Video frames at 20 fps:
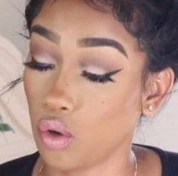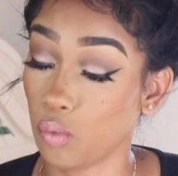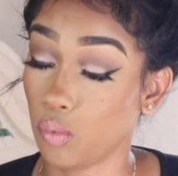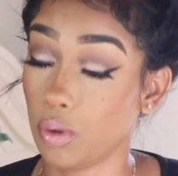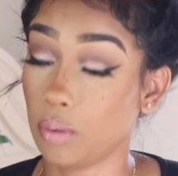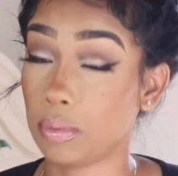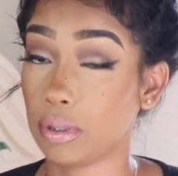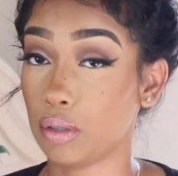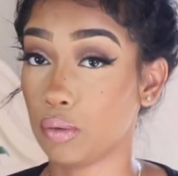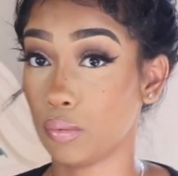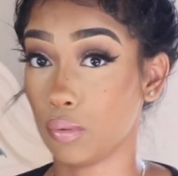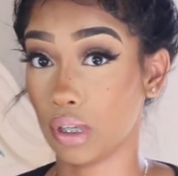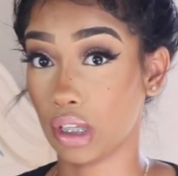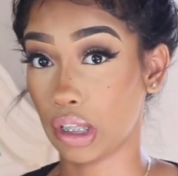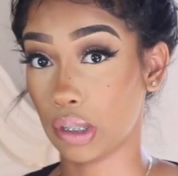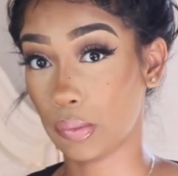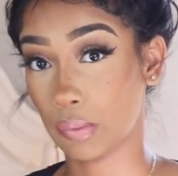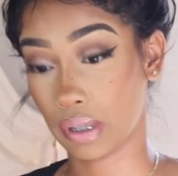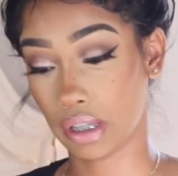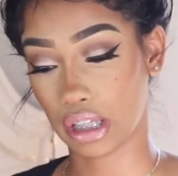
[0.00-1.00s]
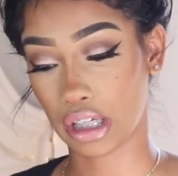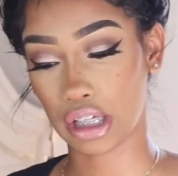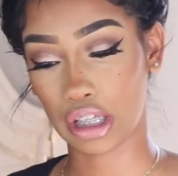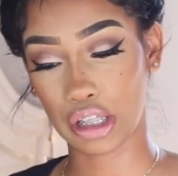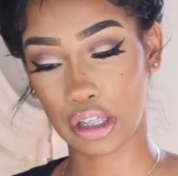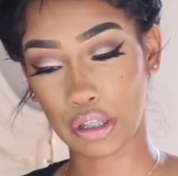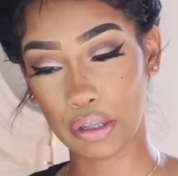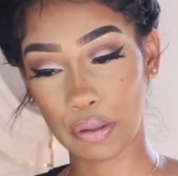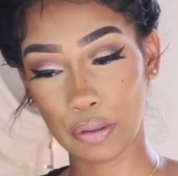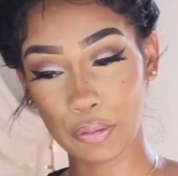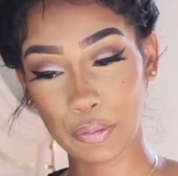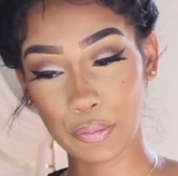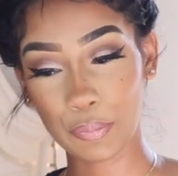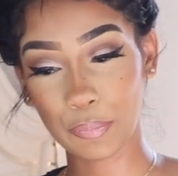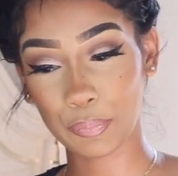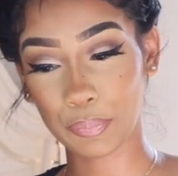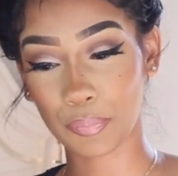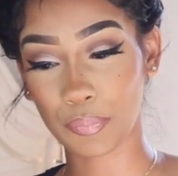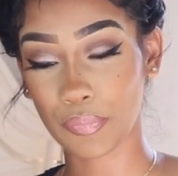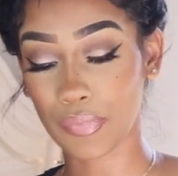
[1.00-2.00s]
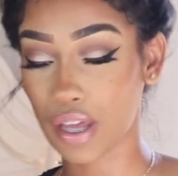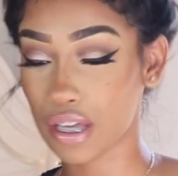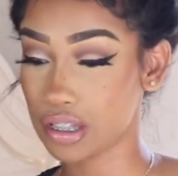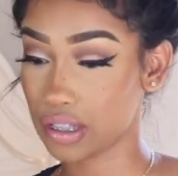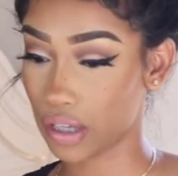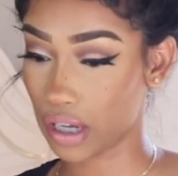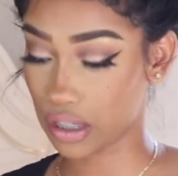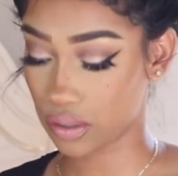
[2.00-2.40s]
will be really, really cute. So